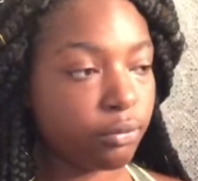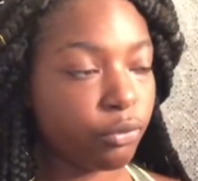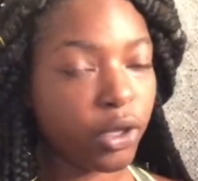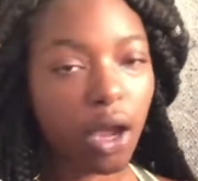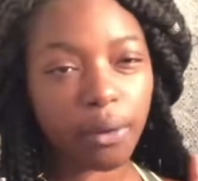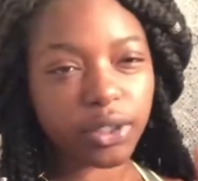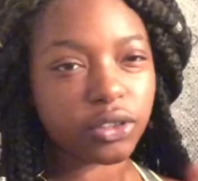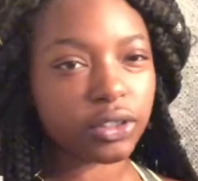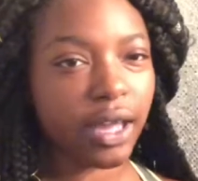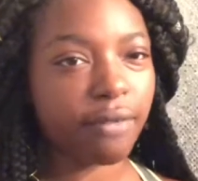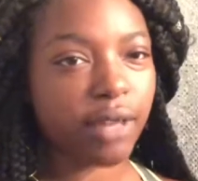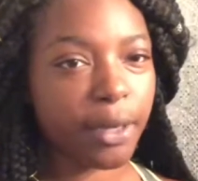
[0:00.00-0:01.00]
we always used
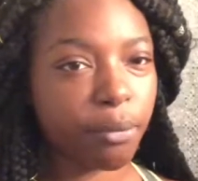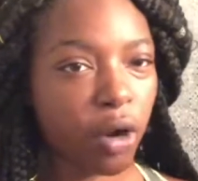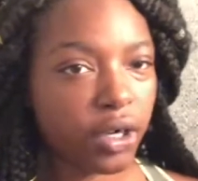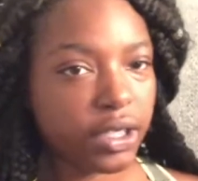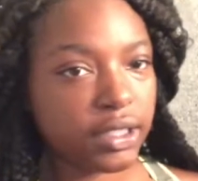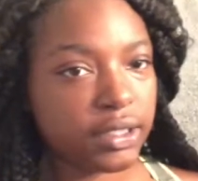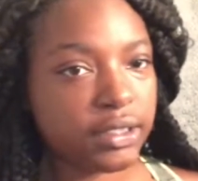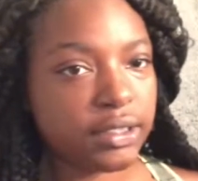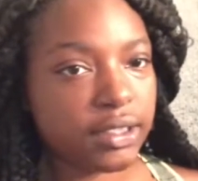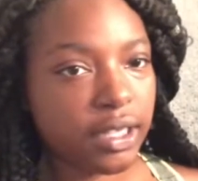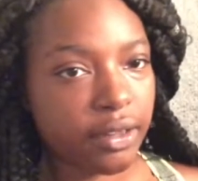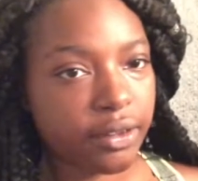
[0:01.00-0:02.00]
to have like parties
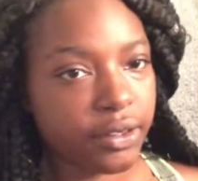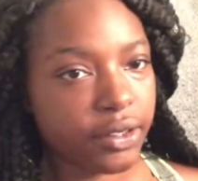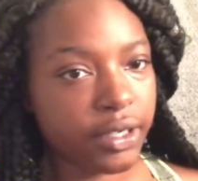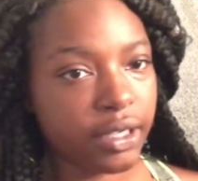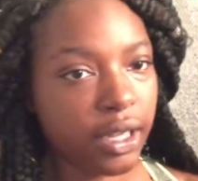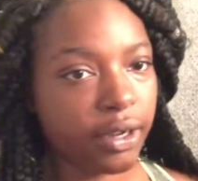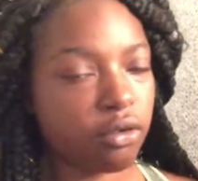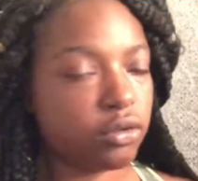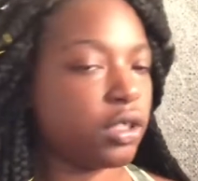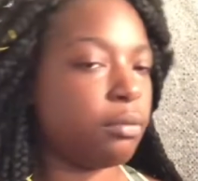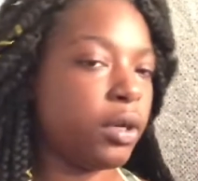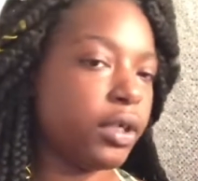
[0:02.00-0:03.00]
together and like
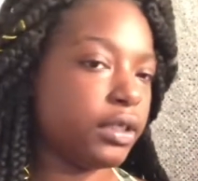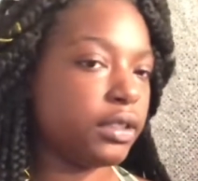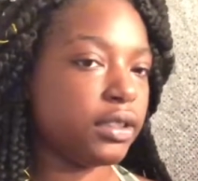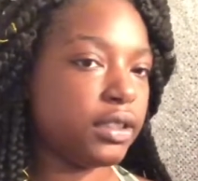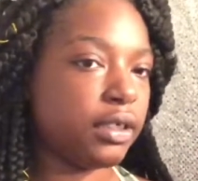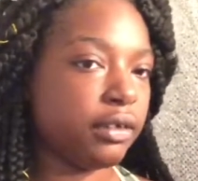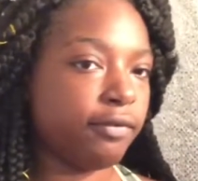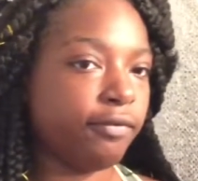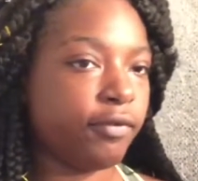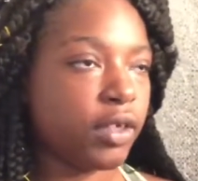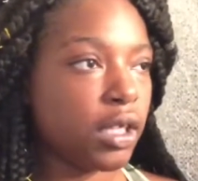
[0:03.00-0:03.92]
hotel parties and stuff.